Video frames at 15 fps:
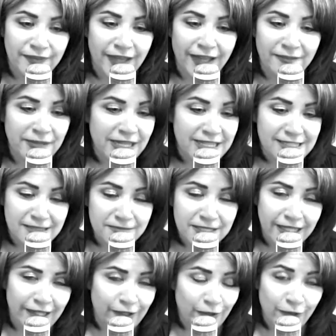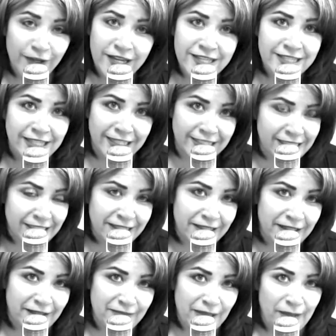I mean, it seems like a crazy idea
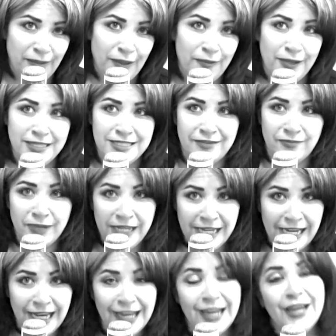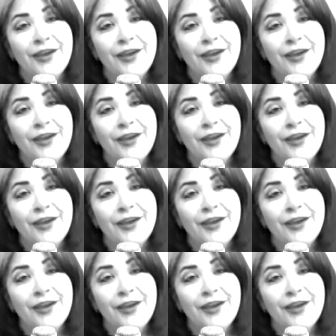and maybe a waste of money,